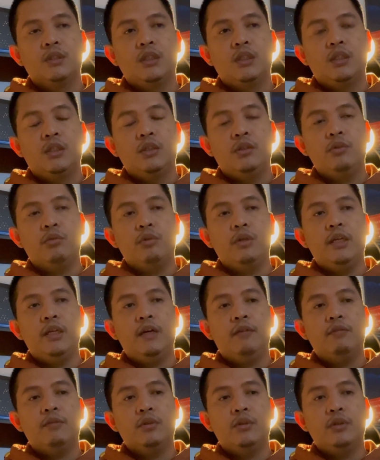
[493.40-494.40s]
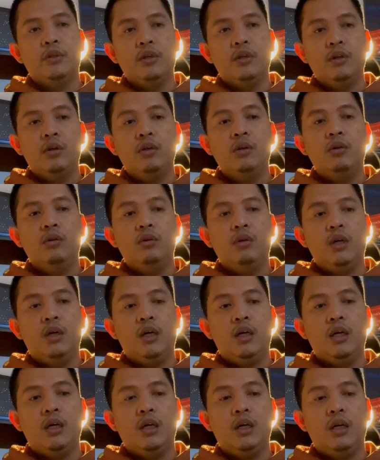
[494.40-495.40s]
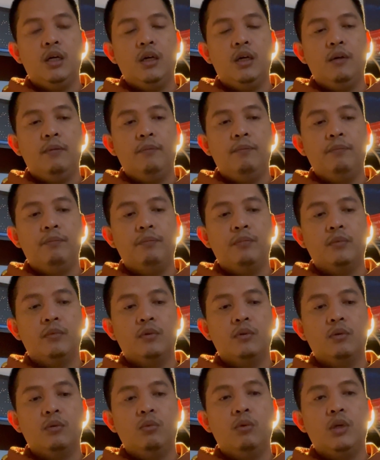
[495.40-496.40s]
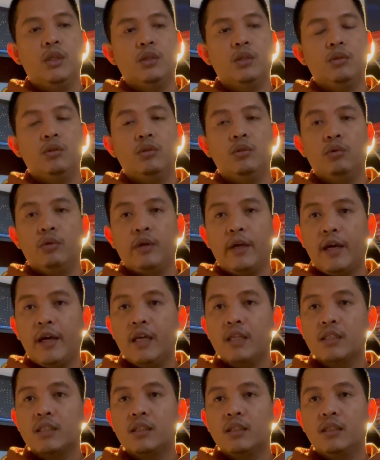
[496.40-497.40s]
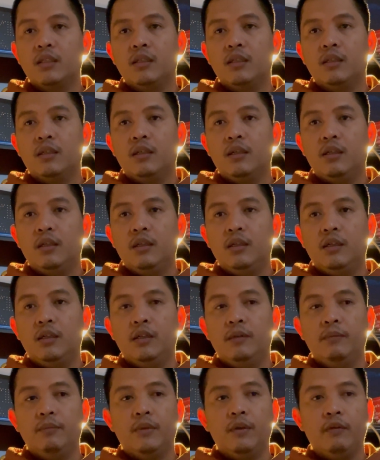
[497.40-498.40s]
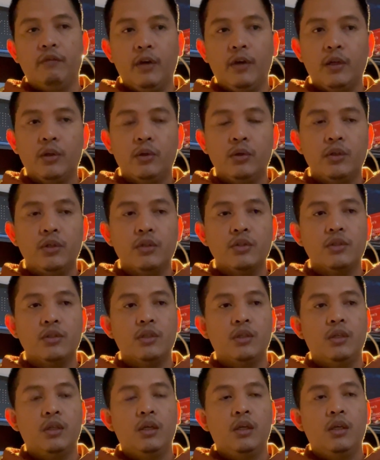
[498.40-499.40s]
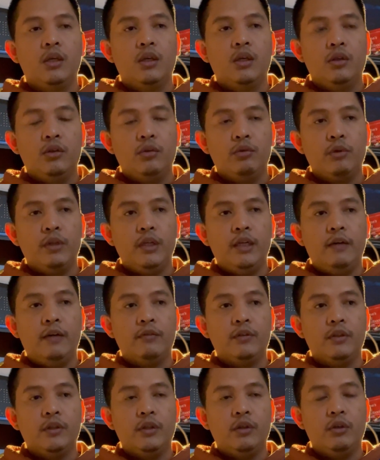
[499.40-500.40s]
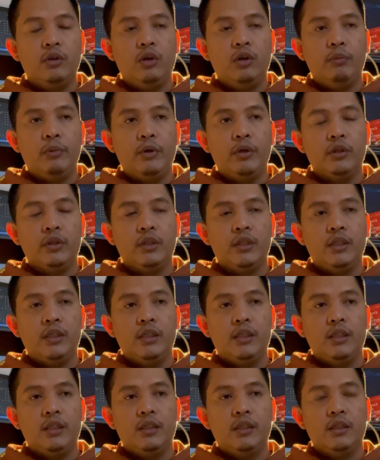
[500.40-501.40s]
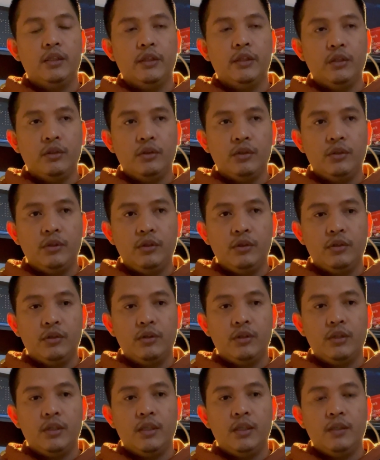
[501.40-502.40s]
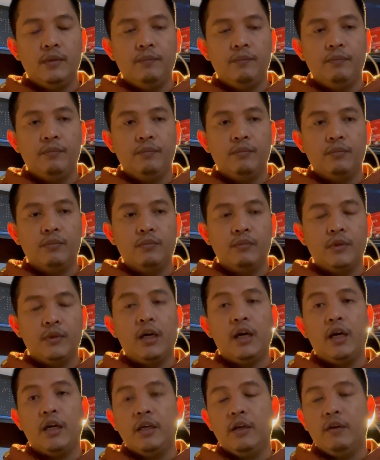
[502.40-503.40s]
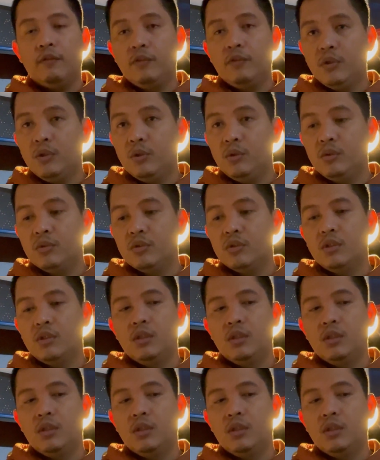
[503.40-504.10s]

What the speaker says: you really have to know what to ask the vendors. You really have to know about your the IFUs